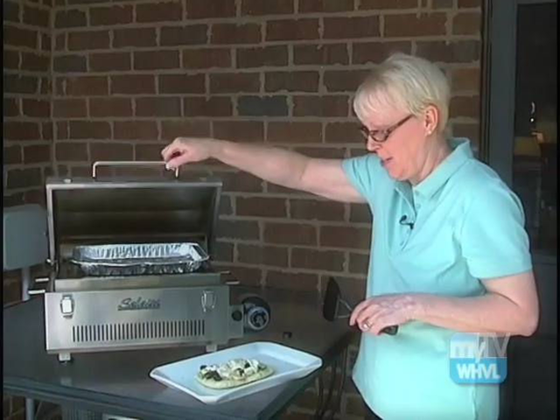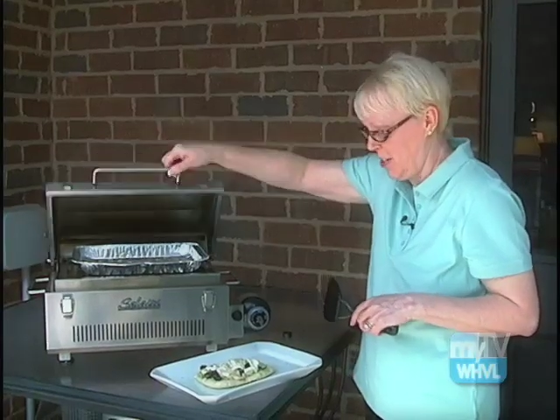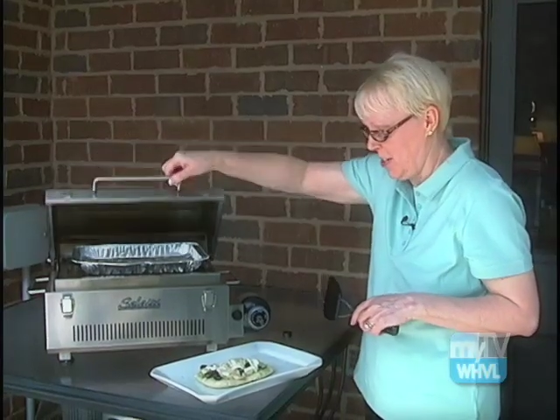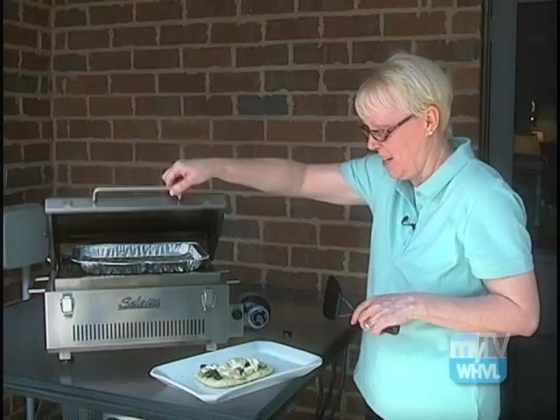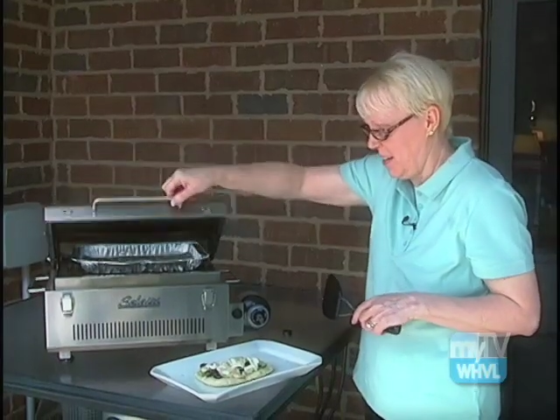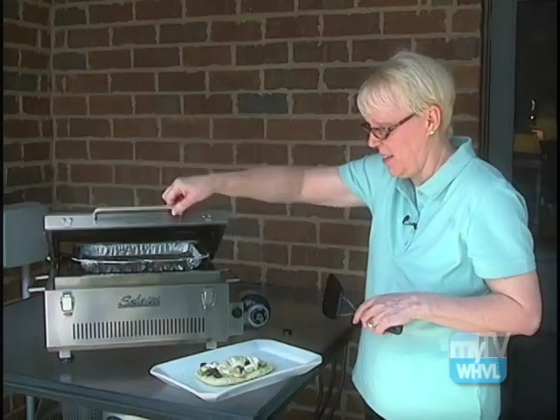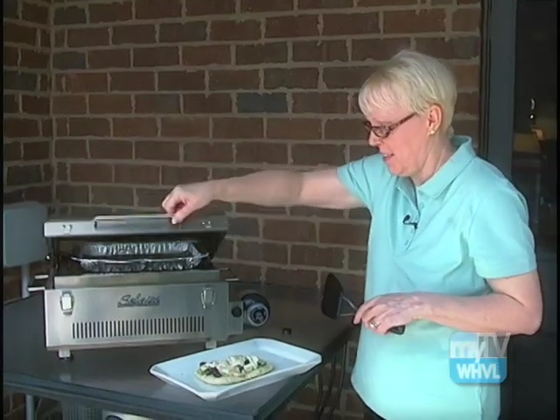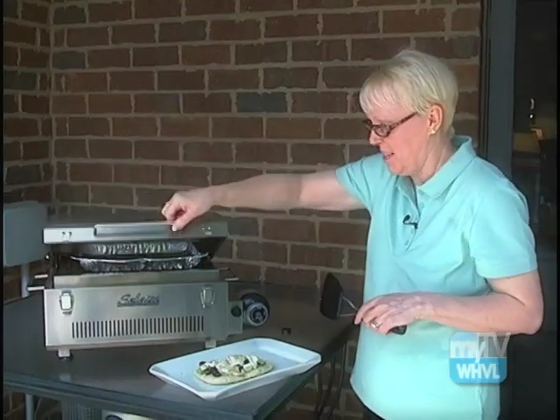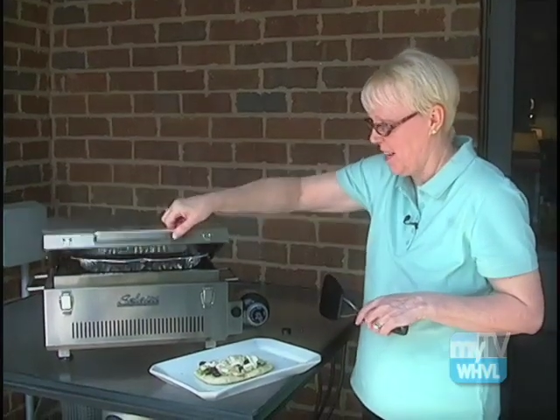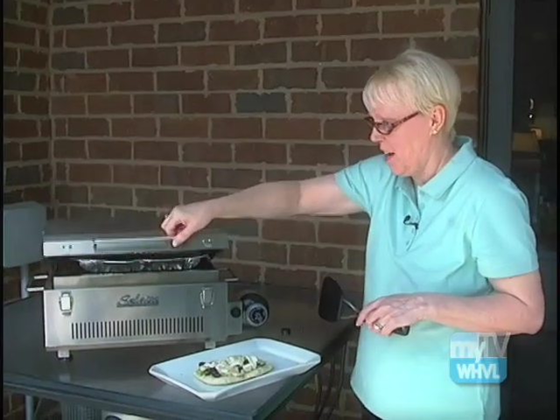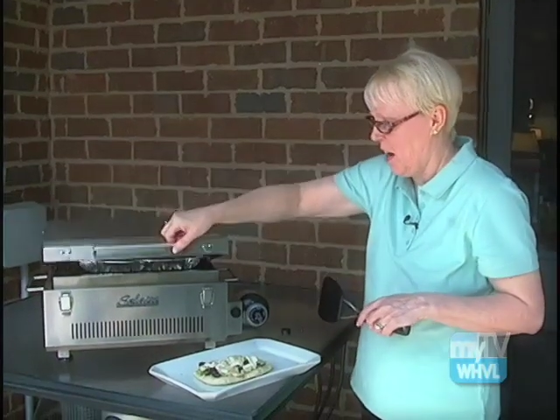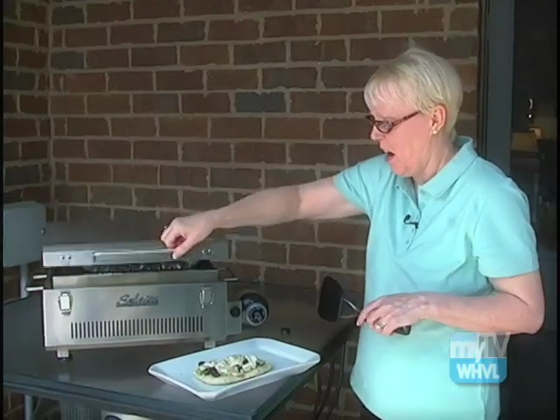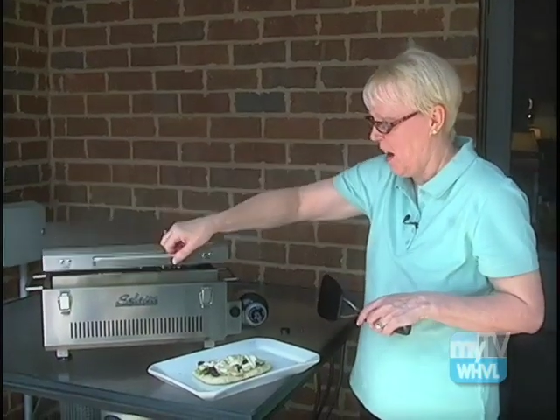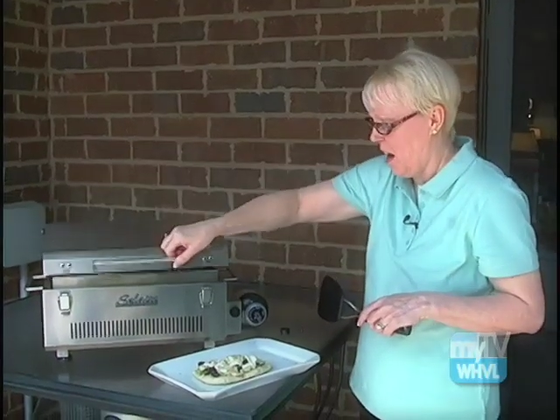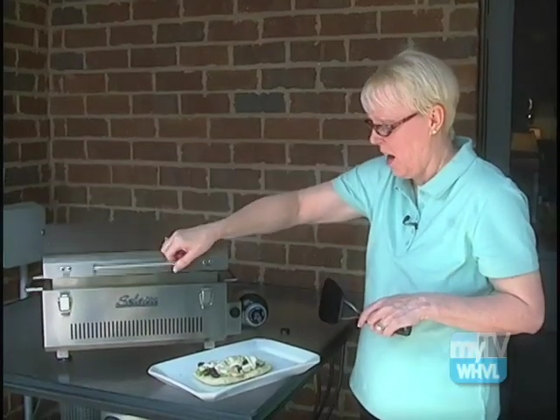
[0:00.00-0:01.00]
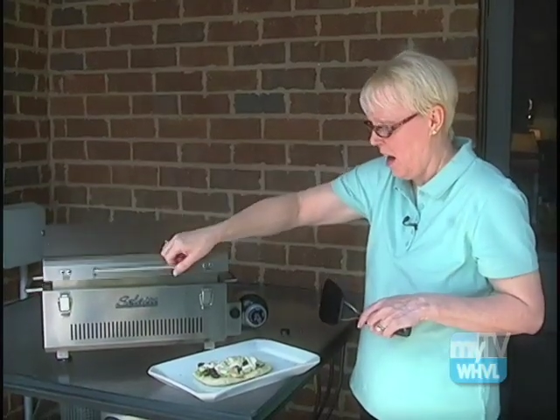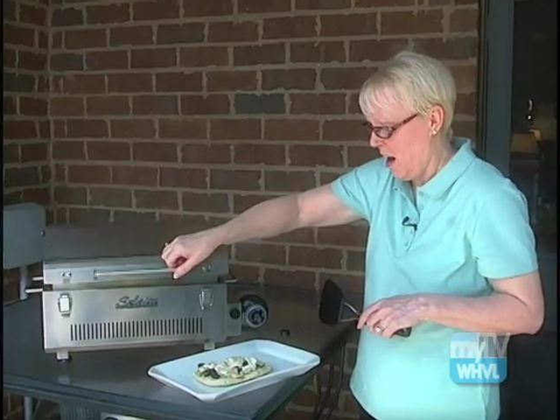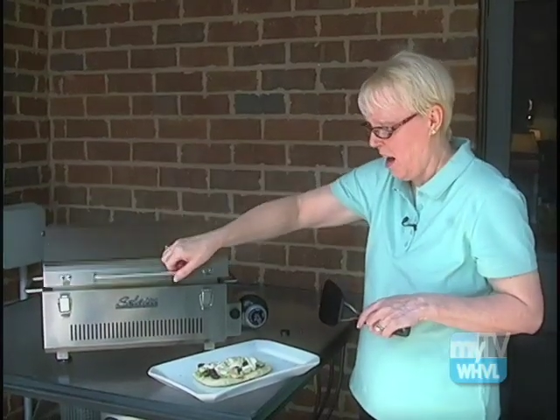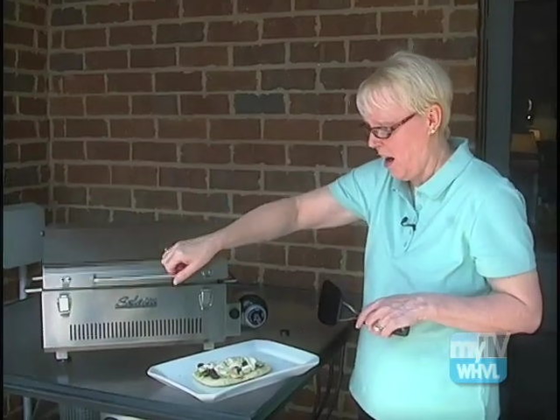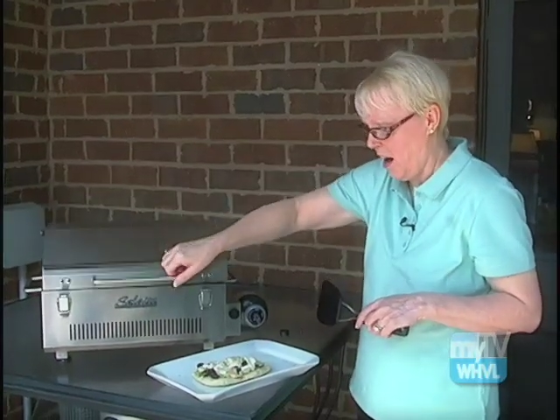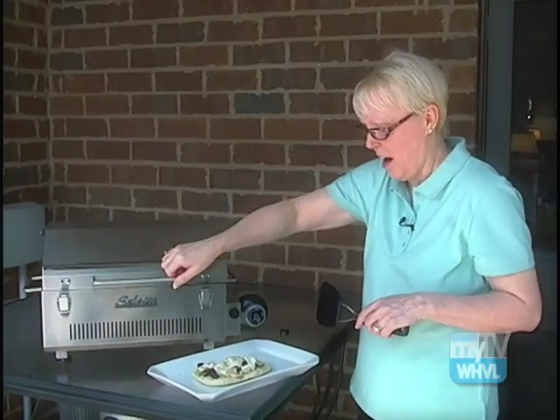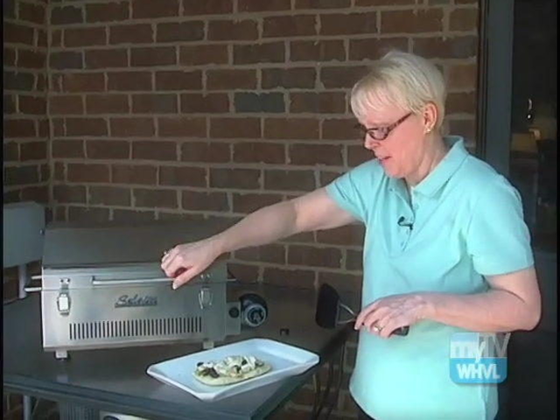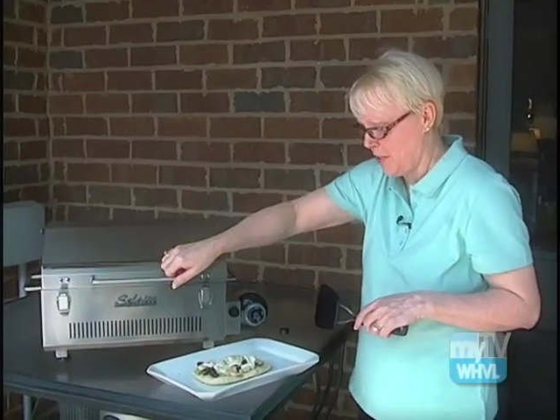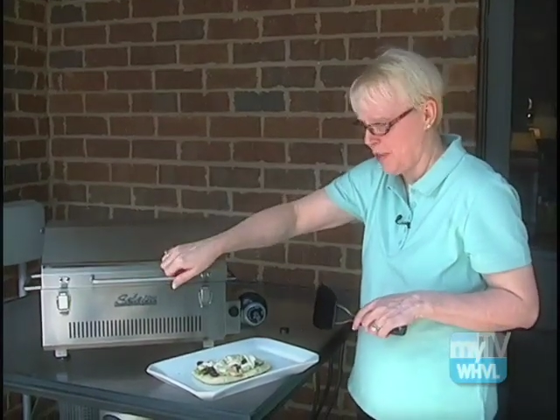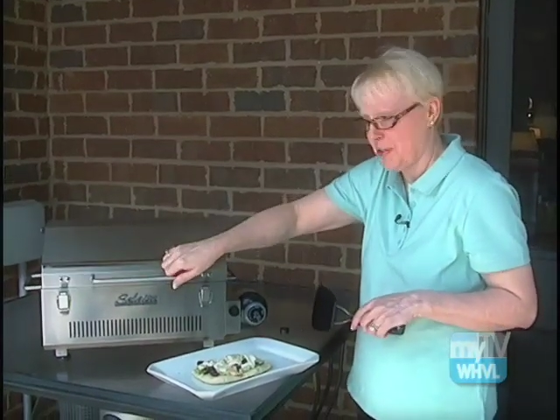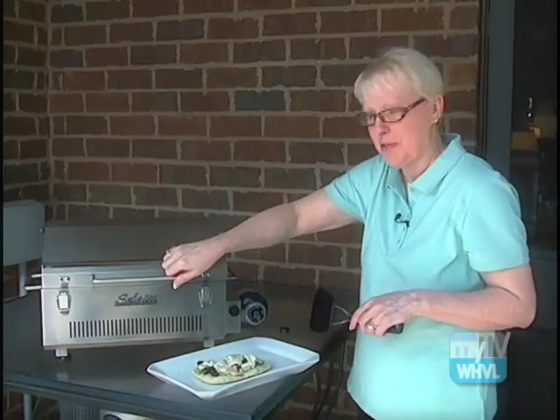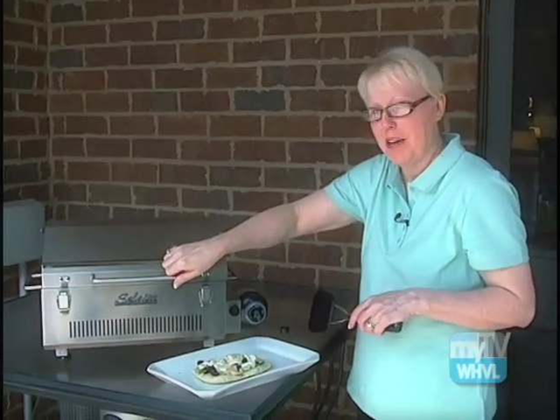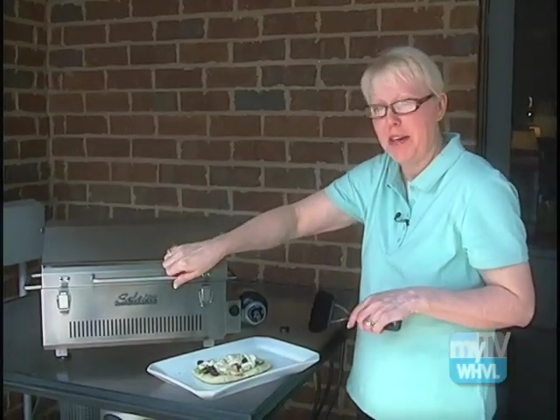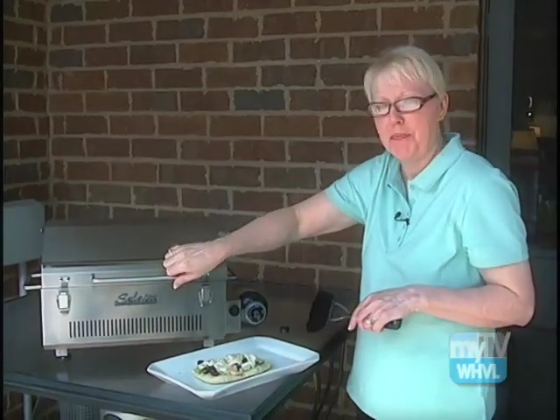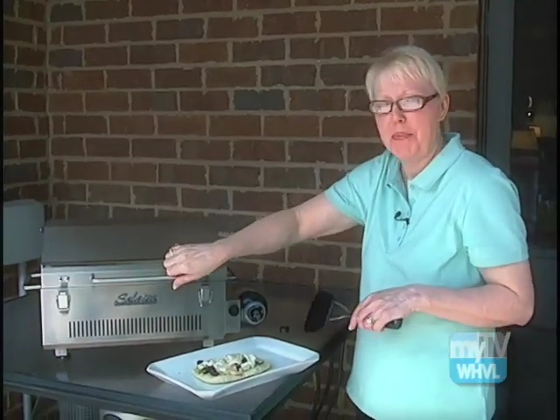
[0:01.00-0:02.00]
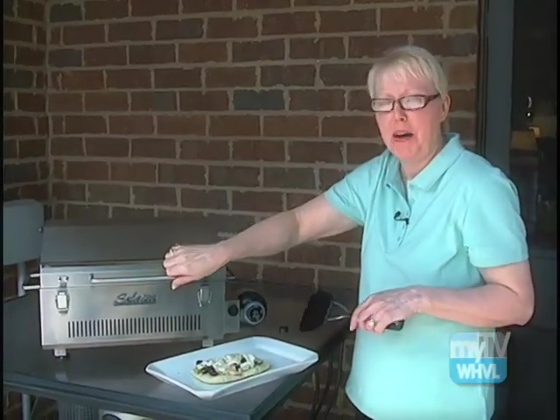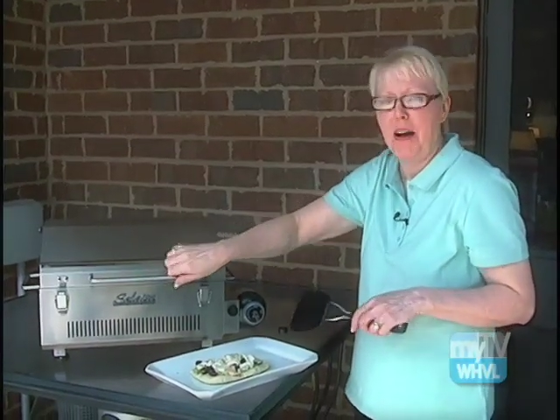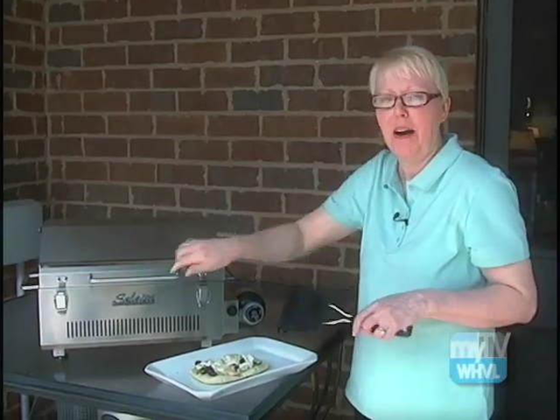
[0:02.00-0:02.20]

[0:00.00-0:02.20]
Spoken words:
cheese, hot shrimp.